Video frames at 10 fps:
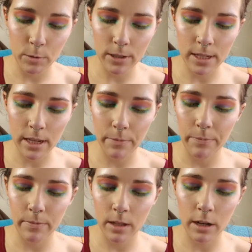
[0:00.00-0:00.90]
we'll see.
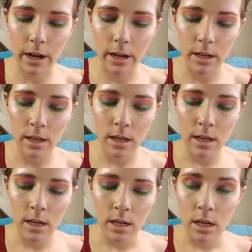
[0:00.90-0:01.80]
Alright,
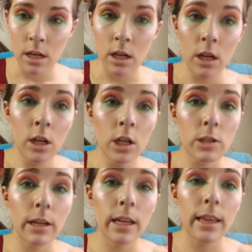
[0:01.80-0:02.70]

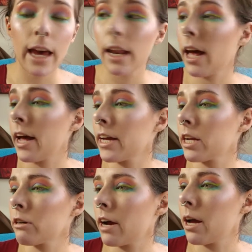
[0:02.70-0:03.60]
so I did that. I
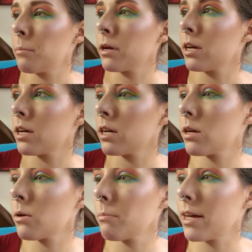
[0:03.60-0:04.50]
gotta grab
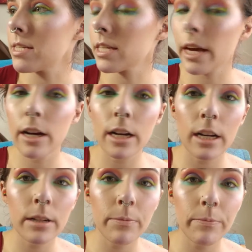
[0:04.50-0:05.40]

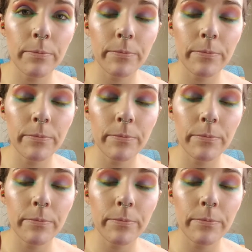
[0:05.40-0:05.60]
mascara.